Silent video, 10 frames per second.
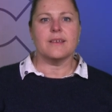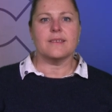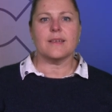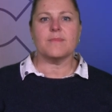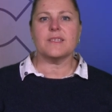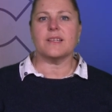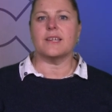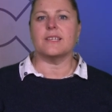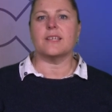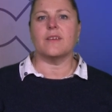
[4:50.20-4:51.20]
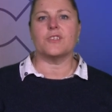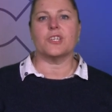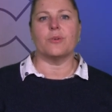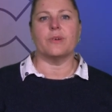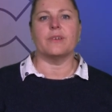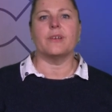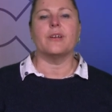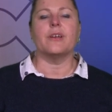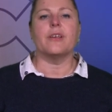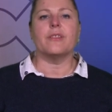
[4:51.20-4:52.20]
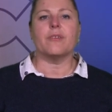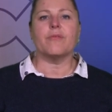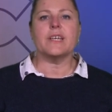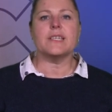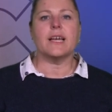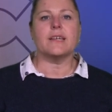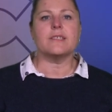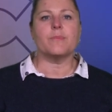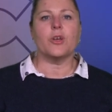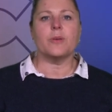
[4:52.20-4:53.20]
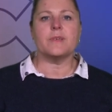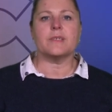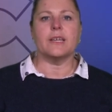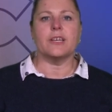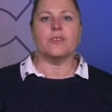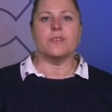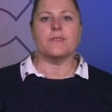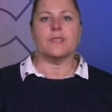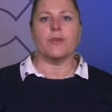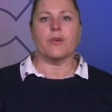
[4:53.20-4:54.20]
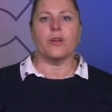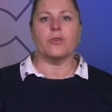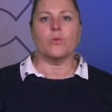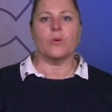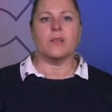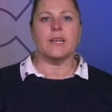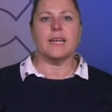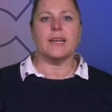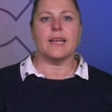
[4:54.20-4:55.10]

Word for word: Some studies have shown that retailers purposely use their own quality